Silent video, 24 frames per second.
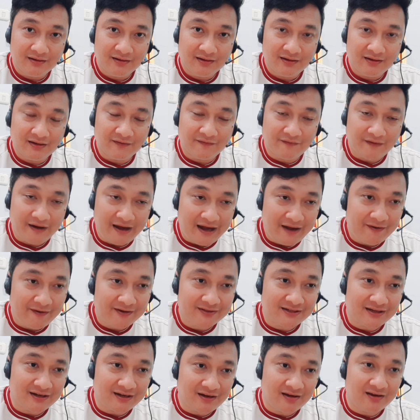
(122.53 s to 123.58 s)
if ERIK
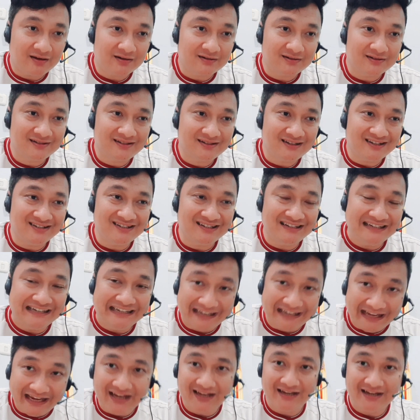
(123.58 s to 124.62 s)
ten Hag doesn't
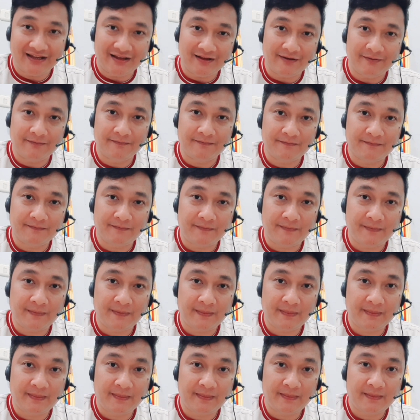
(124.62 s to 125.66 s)
need him,
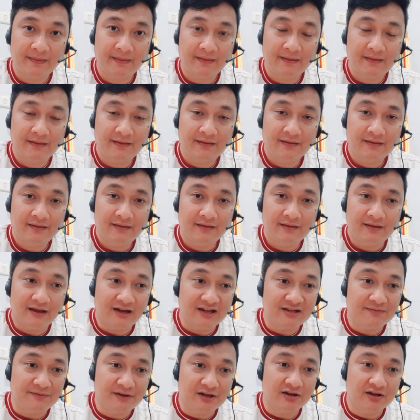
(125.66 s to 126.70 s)
it
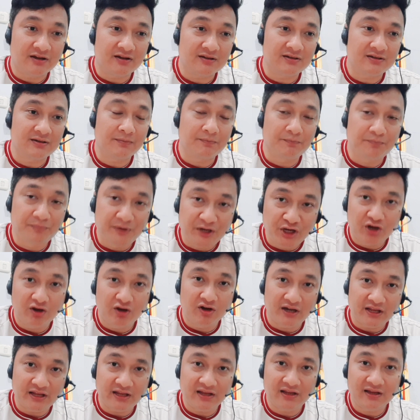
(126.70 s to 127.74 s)
is because
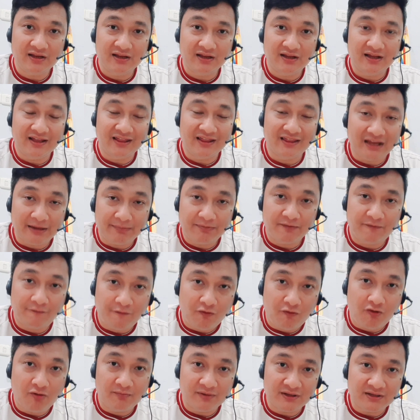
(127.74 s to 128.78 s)
purely their
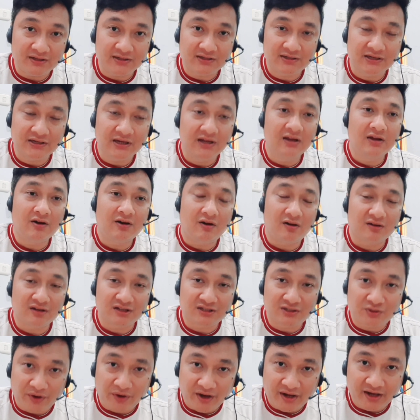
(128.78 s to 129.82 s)
performance on the
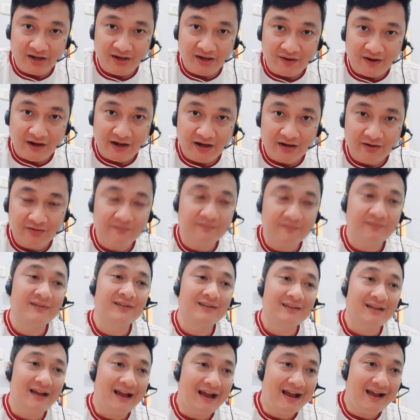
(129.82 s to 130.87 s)
training ground
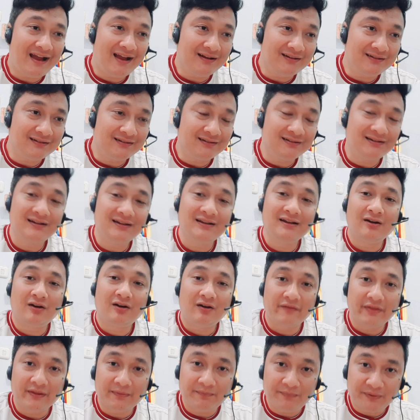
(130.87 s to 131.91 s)
and
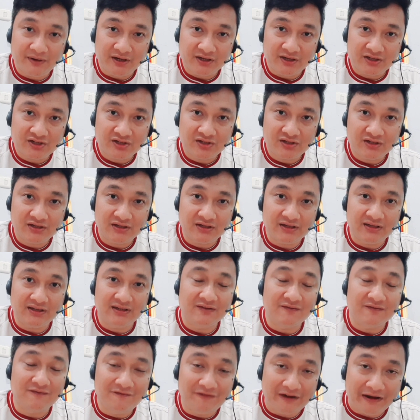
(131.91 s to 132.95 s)
on the pitch
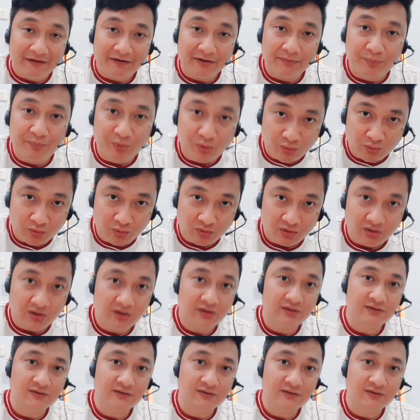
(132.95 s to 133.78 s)
is very poor.